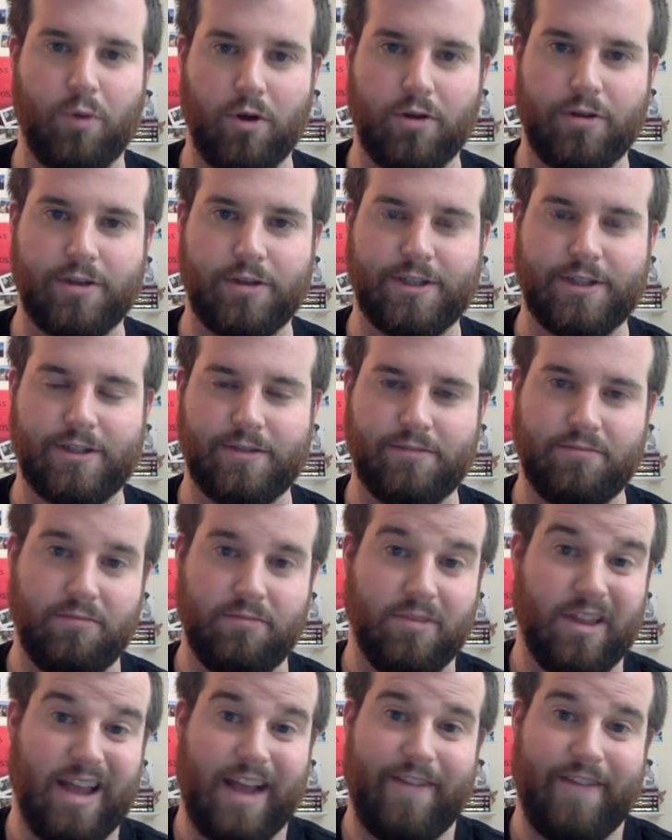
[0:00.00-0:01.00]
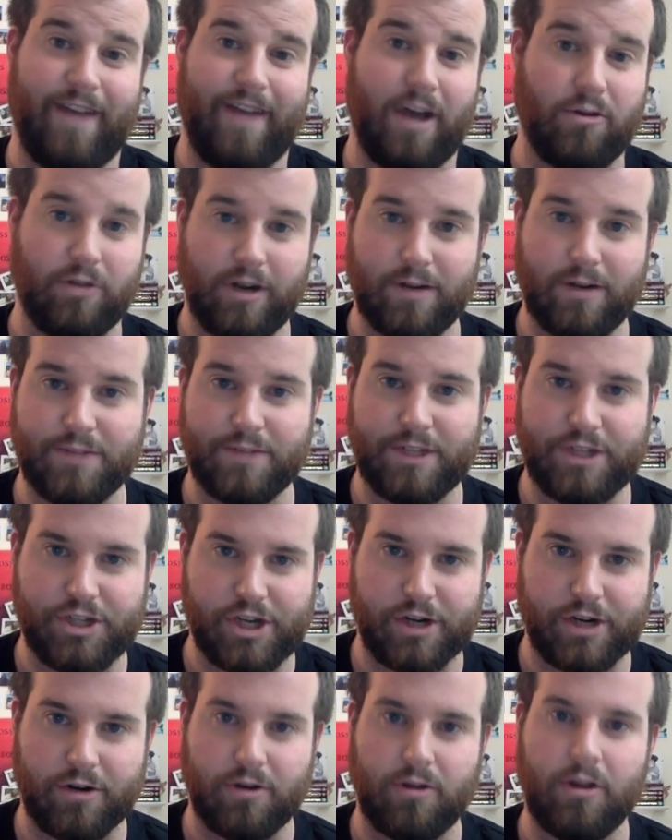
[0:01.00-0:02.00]
worse life outcomes in
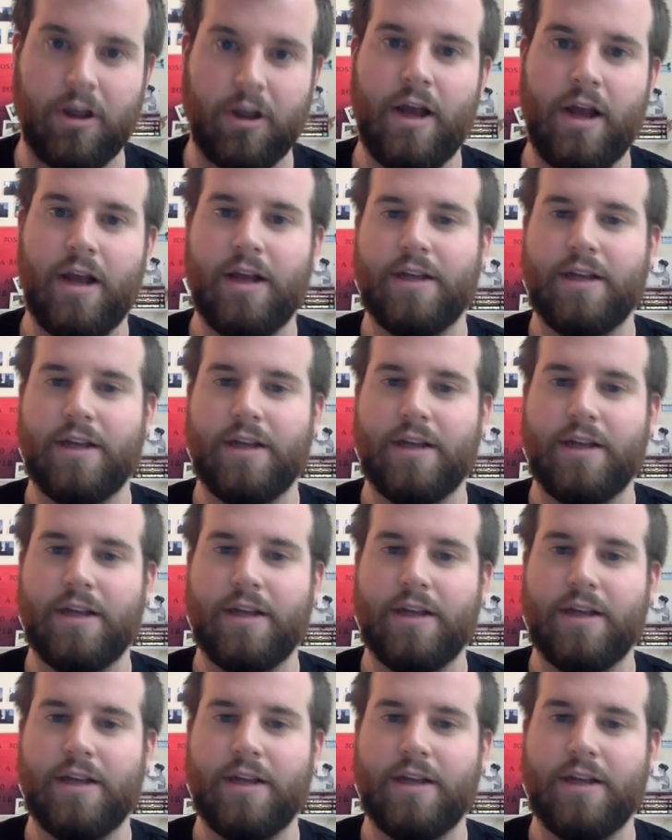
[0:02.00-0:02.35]
general.